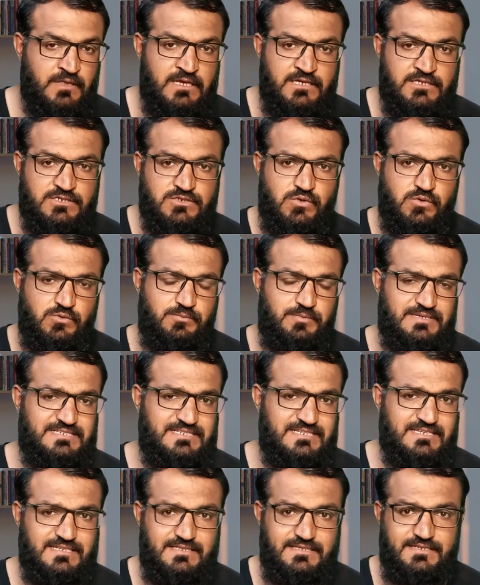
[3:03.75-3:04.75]
So
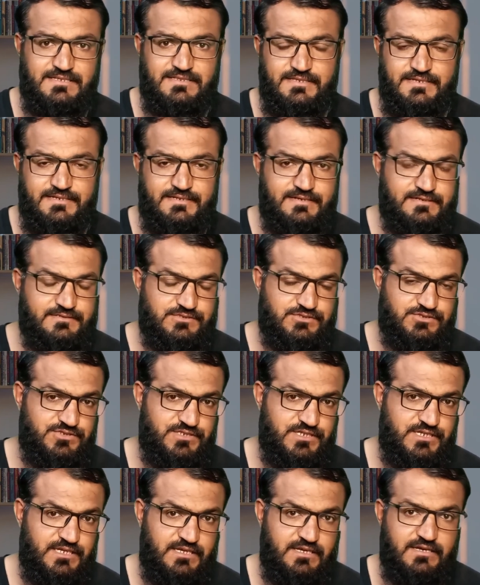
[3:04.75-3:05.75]
basically, there are
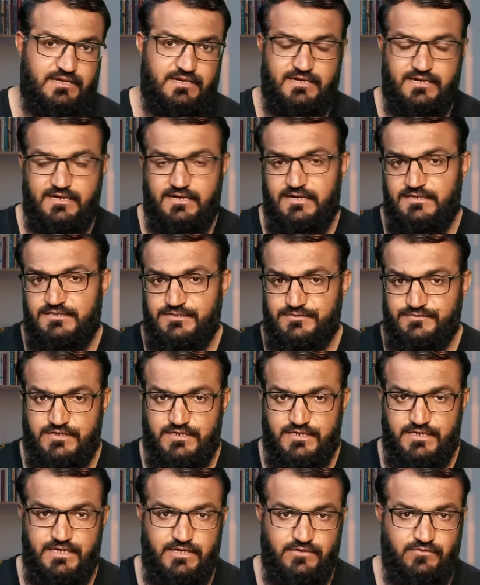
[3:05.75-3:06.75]
three kinds of the
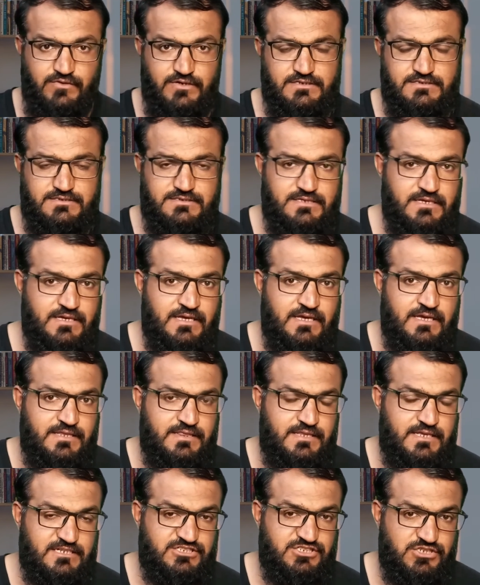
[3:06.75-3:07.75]
keywords
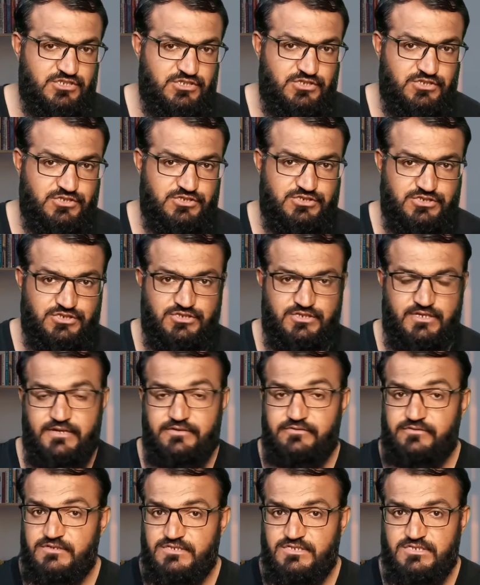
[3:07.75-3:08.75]
that you should have
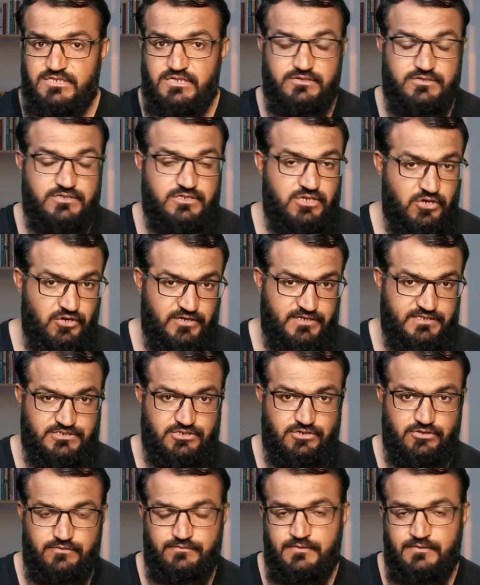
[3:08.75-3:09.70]
a sound knowledge of.